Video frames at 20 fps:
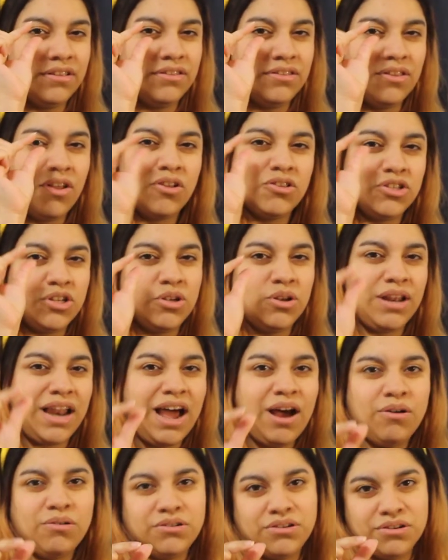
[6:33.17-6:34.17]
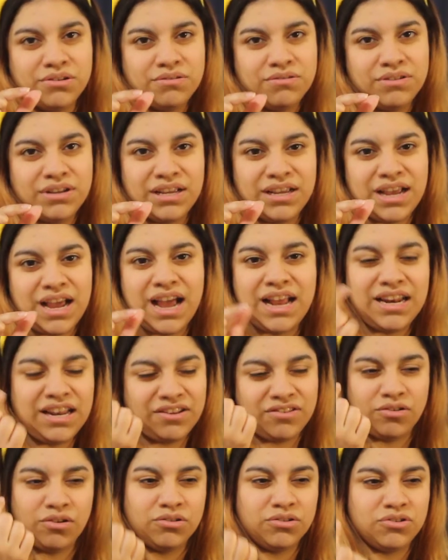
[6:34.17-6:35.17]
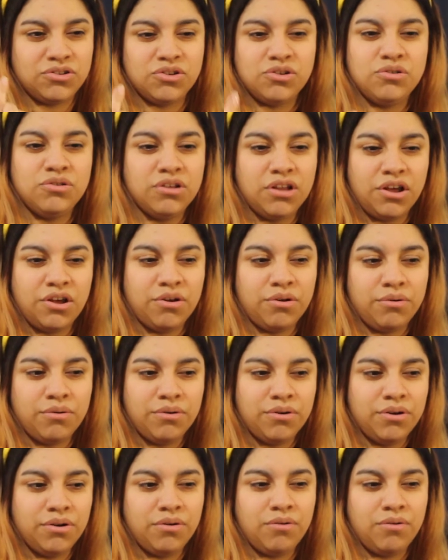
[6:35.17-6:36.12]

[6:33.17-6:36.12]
not too loud, and it's not too low.